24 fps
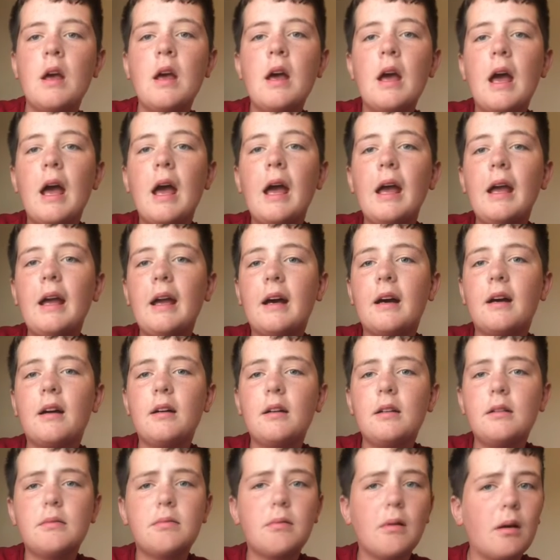Hey
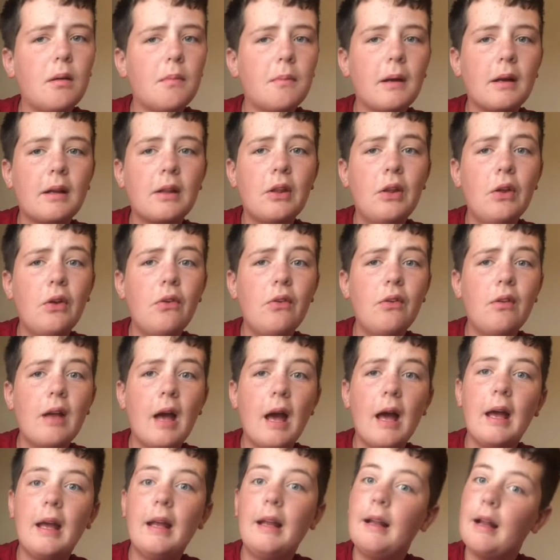guys, welcome back to
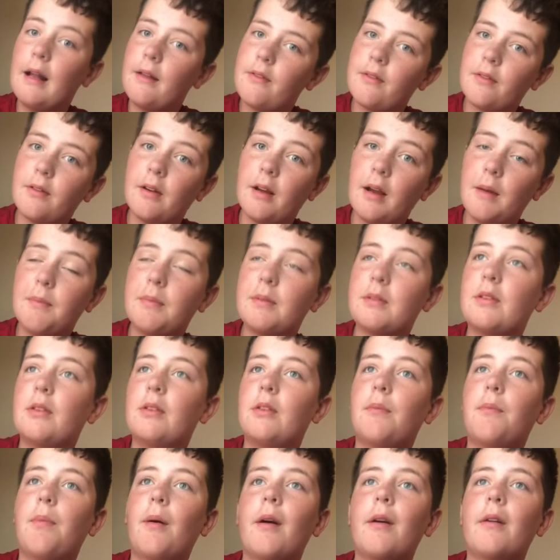yet another episode
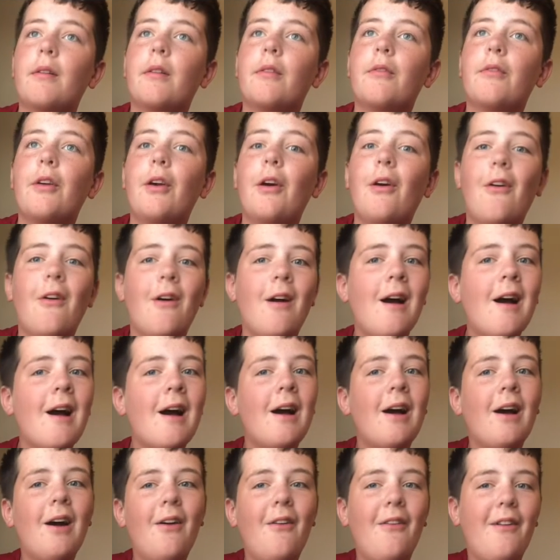of Park Review.
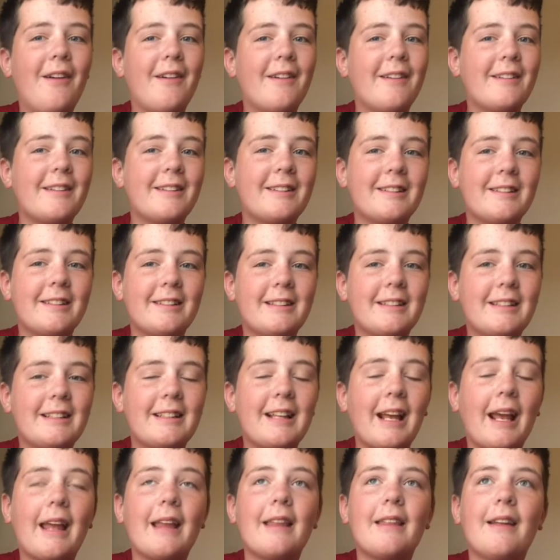We are on our
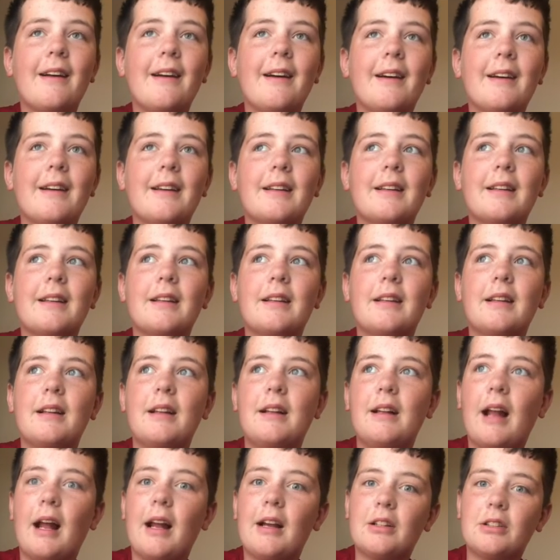second to last
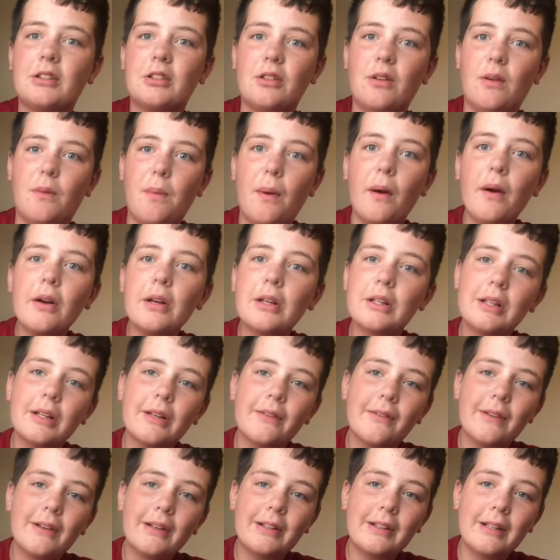National Park
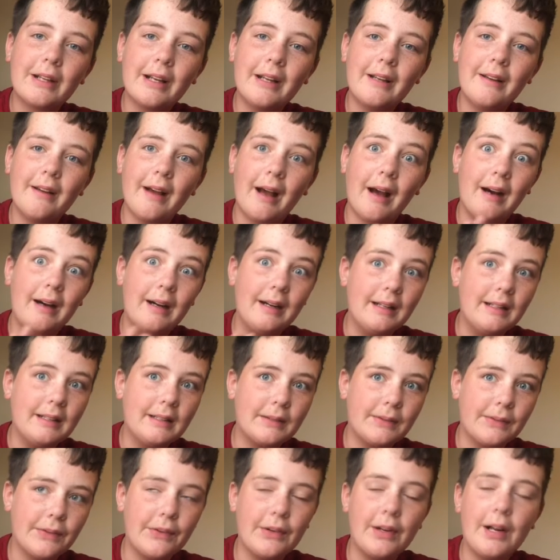Service site, at
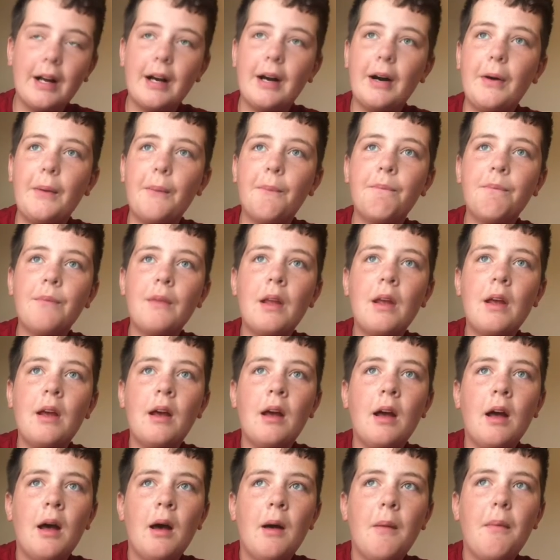least for now.
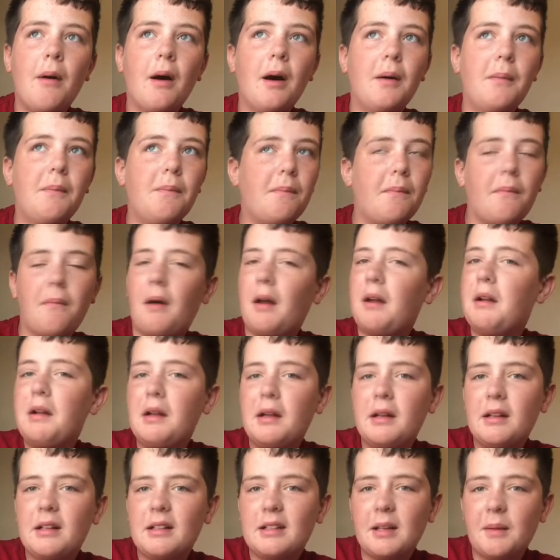But by the
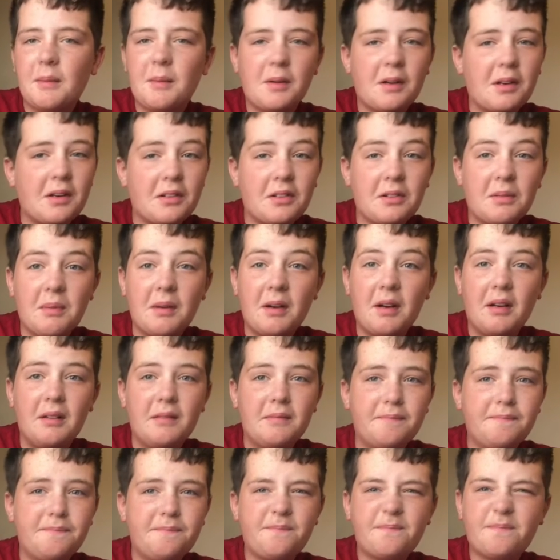end of summer, there should be
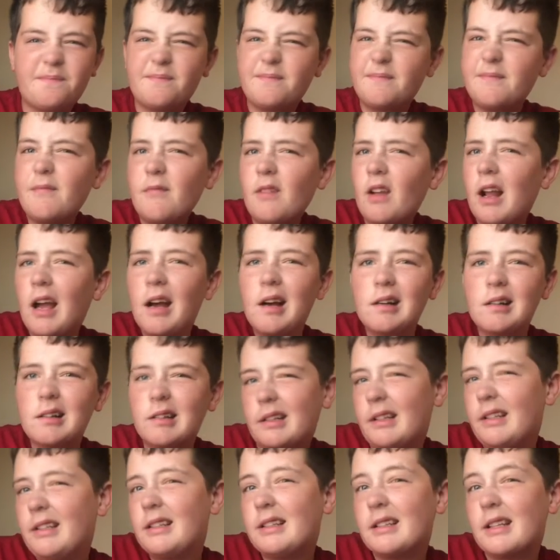at
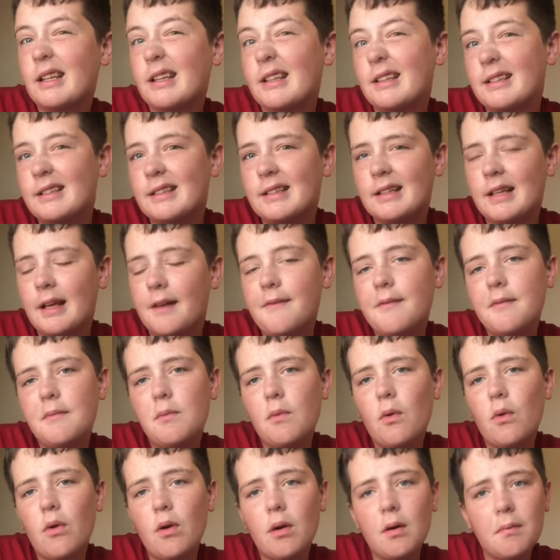least 7
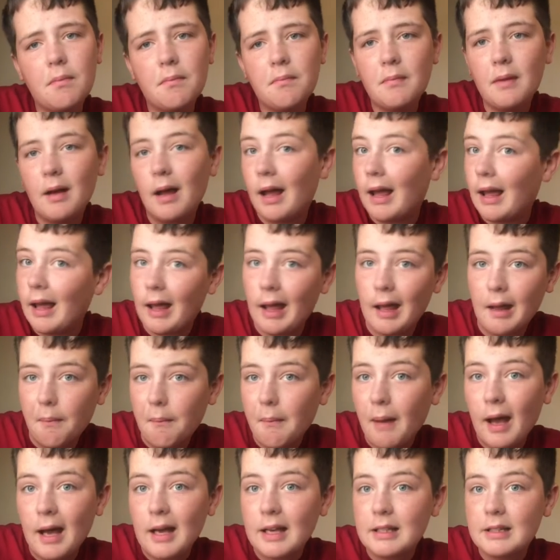more at
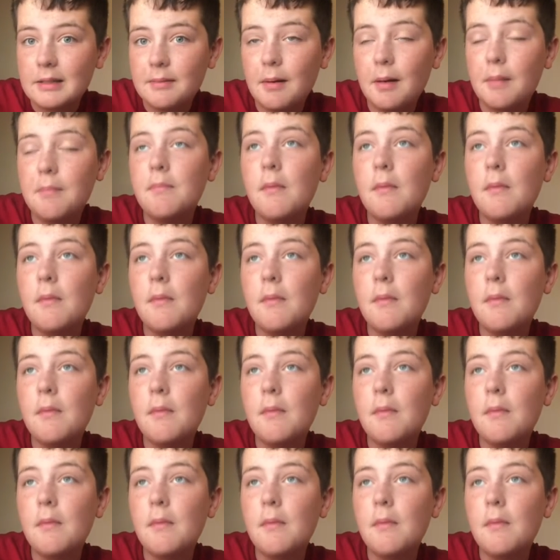maximum.